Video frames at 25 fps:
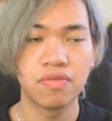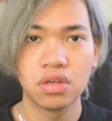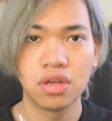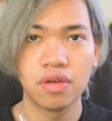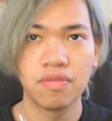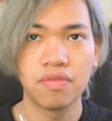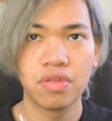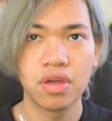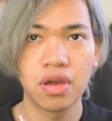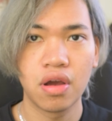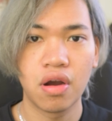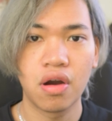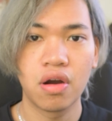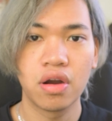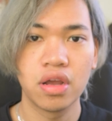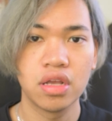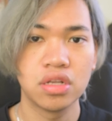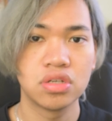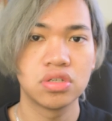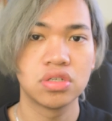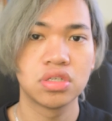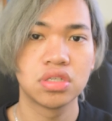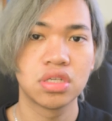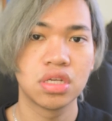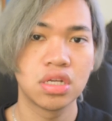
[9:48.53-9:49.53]
if they are
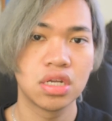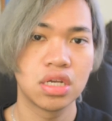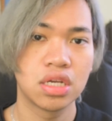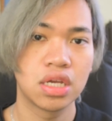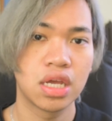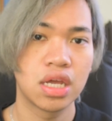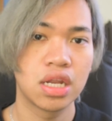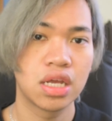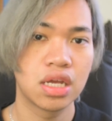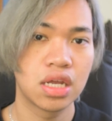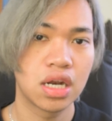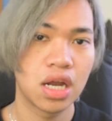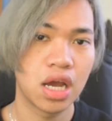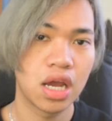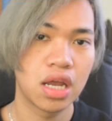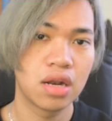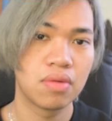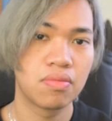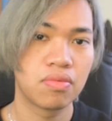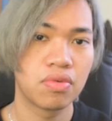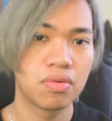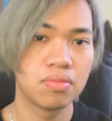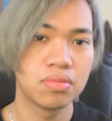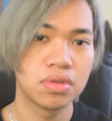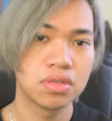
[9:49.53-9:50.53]
interested in getting an
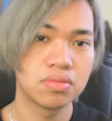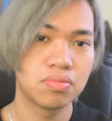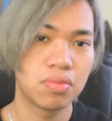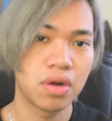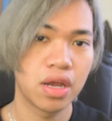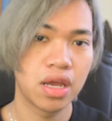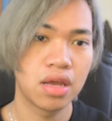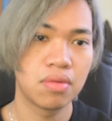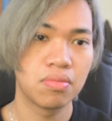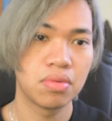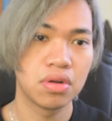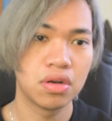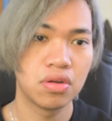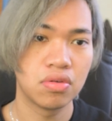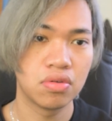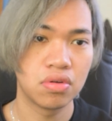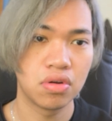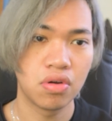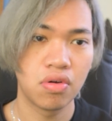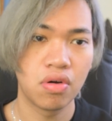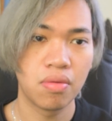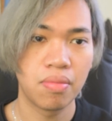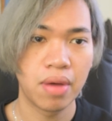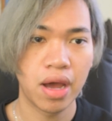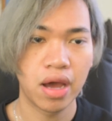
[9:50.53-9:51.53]
item from this brand but don't
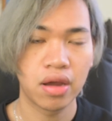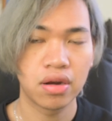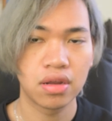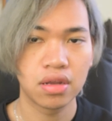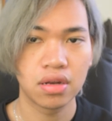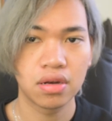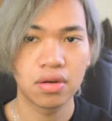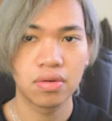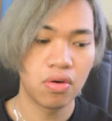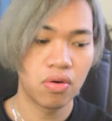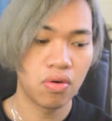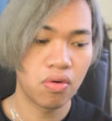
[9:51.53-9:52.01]
know about it,